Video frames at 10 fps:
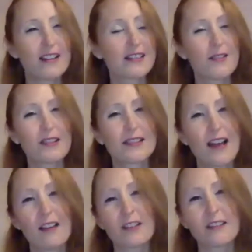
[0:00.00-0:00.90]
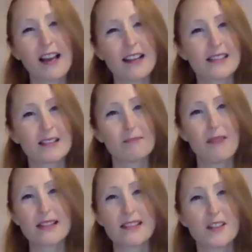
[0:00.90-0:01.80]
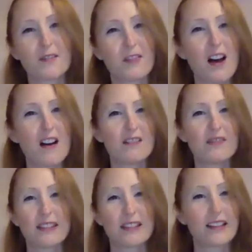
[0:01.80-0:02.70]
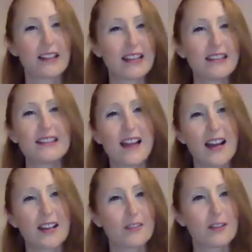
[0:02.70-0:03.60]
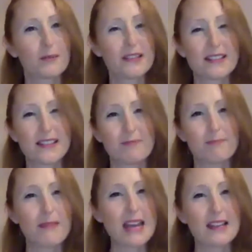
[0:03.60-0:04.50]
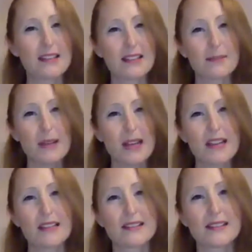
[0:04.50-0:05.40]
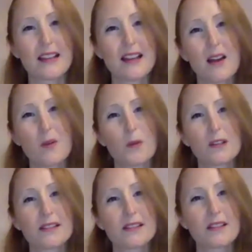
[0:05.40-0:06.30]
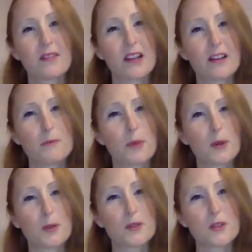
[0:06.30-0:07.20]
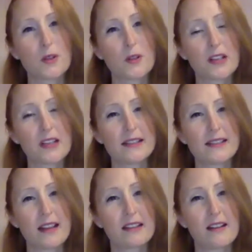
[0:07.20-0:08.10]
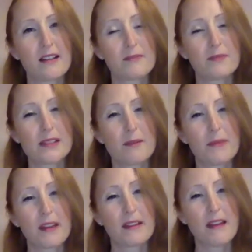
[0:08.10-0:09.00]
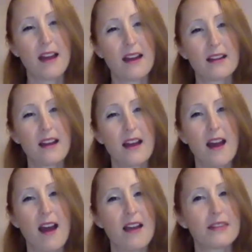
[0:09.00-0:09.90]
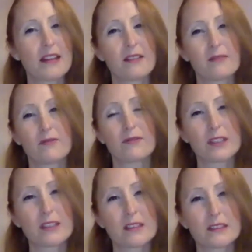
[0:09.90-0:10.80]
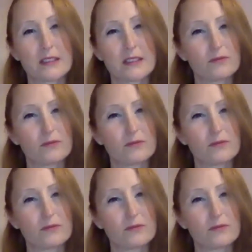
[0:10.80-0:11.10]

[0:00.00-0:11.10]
And so this everlasting message of love in the dining room, in this main space, was a very bold choice, and something that I think really